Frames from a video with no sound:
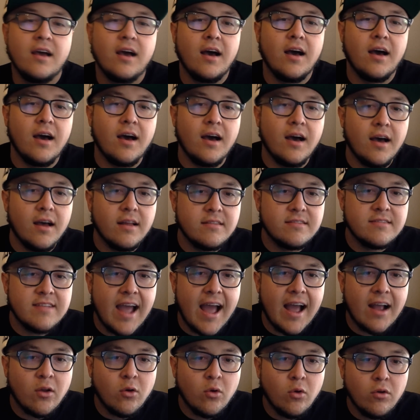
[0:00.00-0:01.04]
uh,
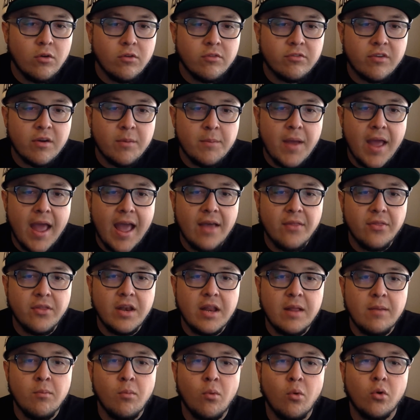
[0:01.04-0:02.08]
tackle from
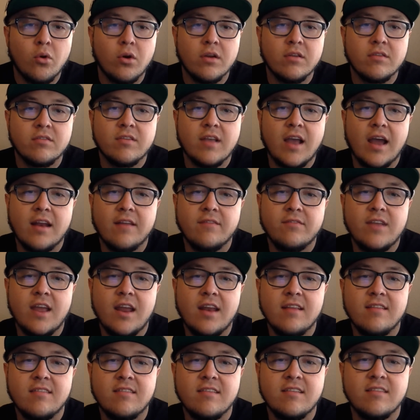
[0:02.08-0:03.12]
Anthony Morris out of
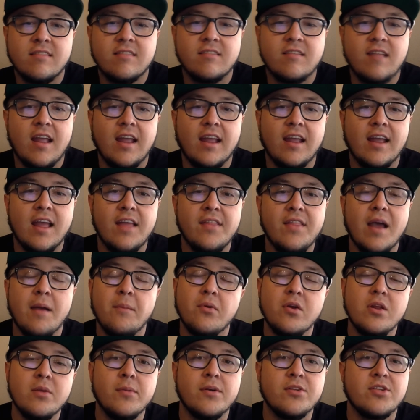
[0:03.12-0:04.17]
Tennessee State, and that
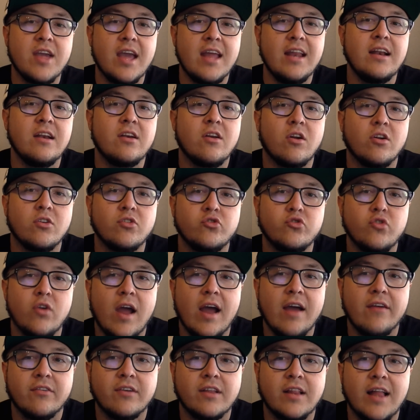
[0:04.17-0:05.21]
pretty much ended our
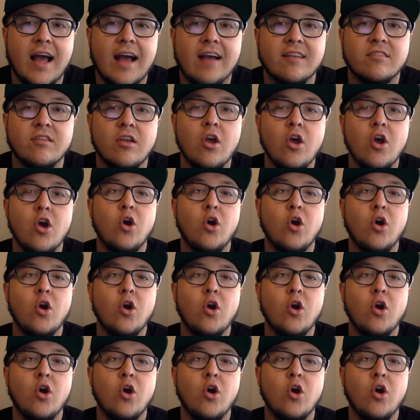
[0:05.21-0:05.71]
draft class.